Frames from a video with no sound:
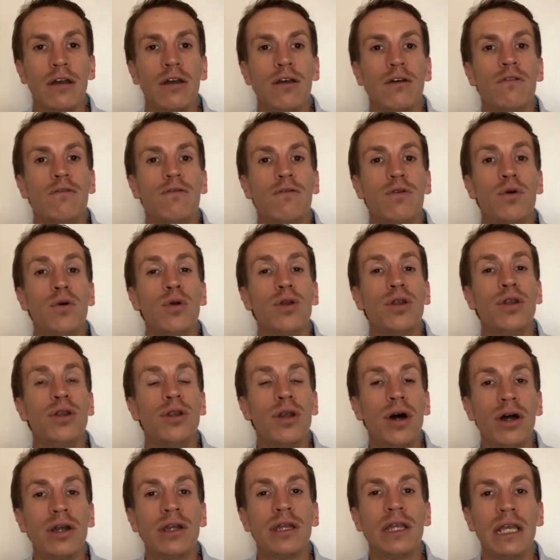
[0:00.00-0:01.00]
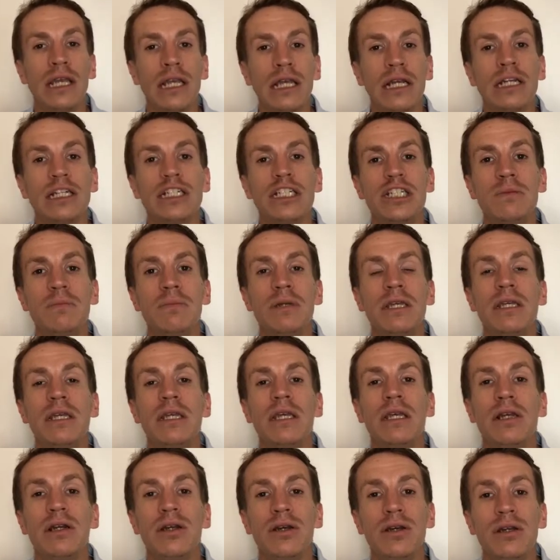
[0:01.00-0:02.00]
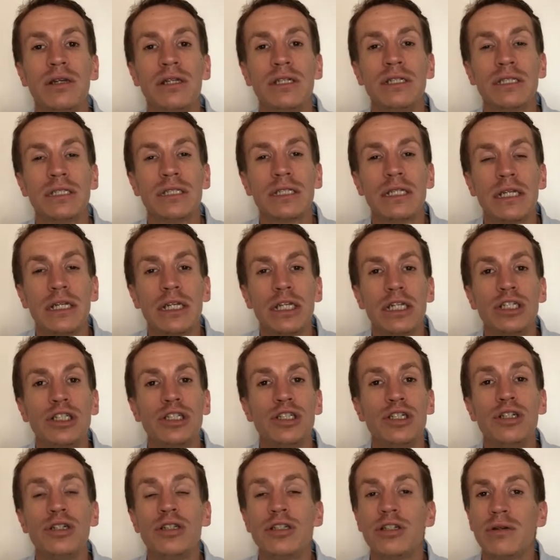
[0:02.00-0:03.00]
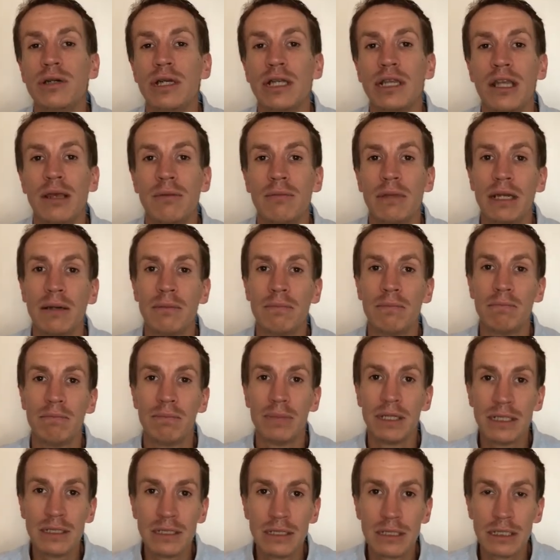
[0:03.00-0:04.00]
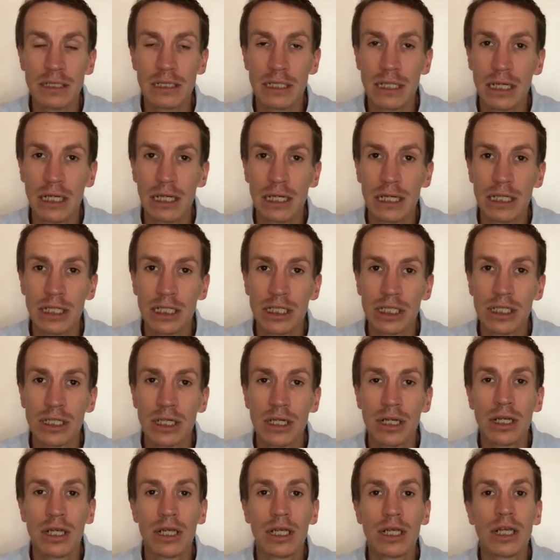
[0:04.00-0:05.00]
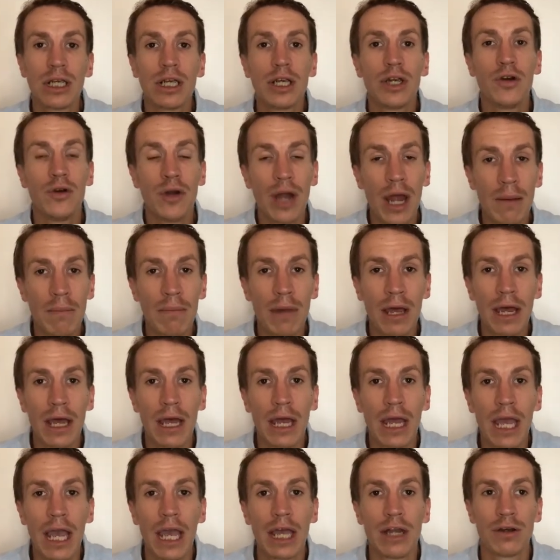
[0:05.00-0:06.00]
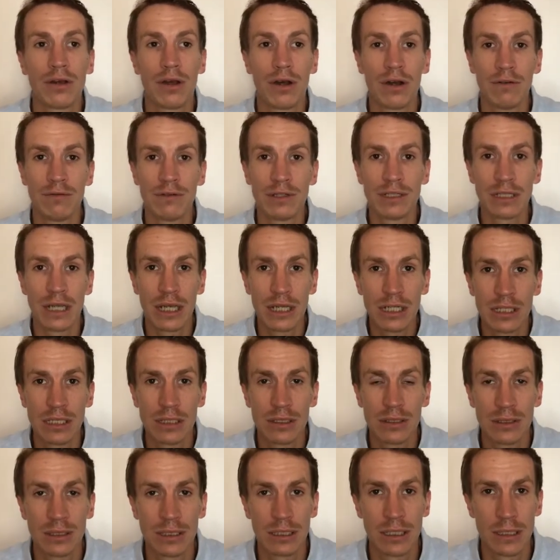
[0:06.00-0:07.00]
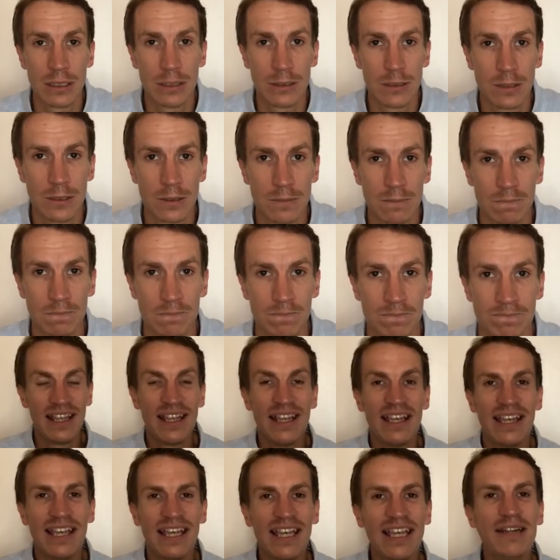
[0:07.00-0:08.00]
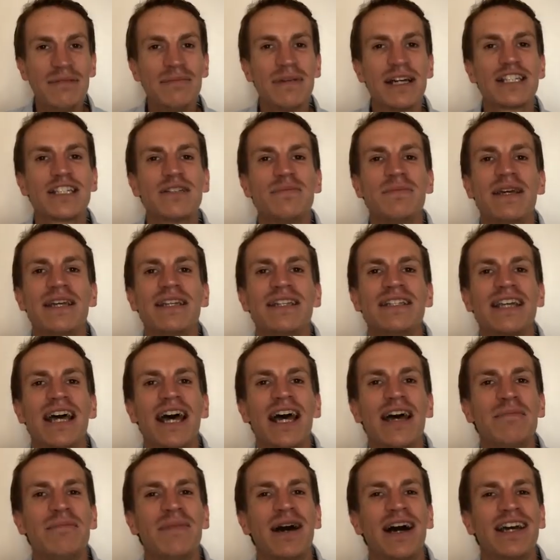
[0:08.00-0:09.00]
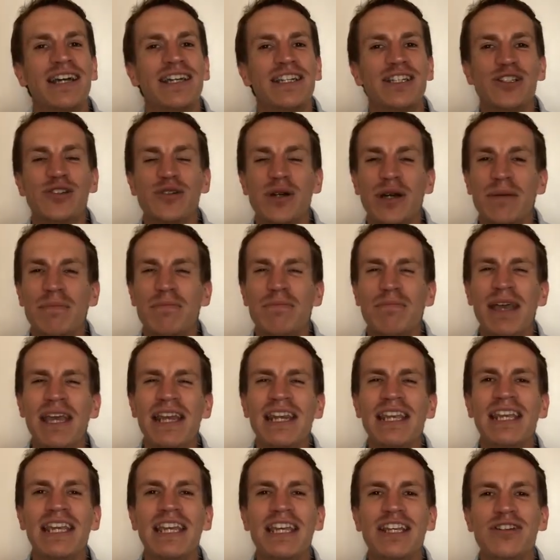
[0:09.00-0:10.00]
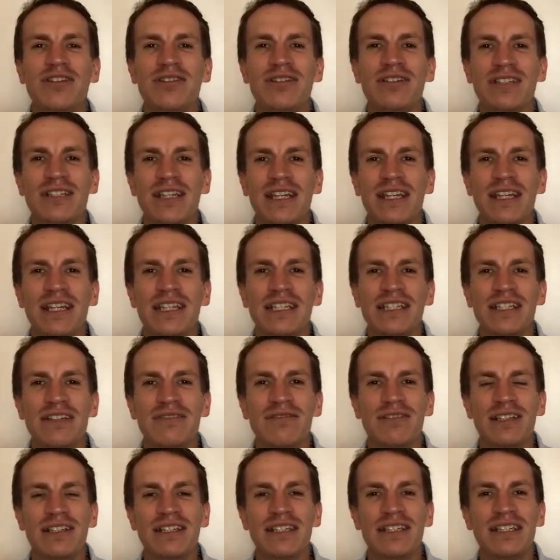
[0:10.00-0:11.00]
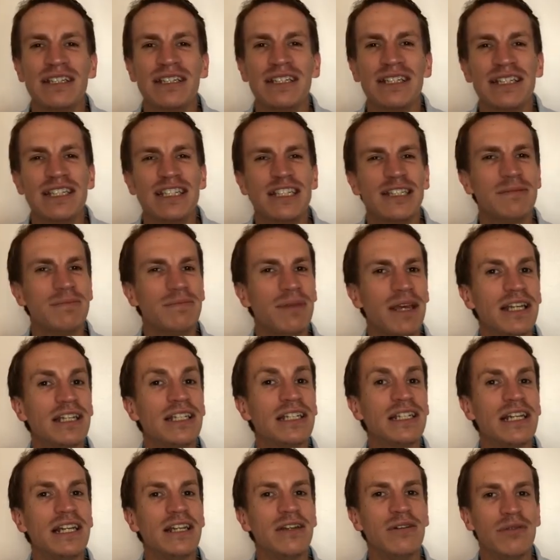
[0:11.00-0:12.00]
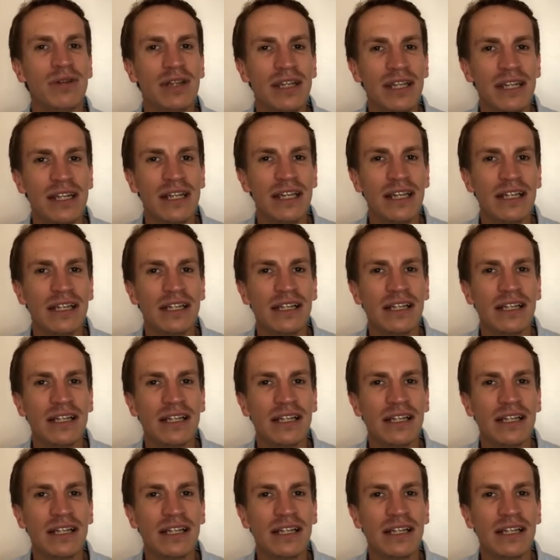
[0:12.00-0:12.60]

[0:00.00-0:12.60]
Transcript: for non-English speaking learners, tutoring them in business English, grammar, and conversational skills. In my spare time, I enjoy many interests and activities, especially reading.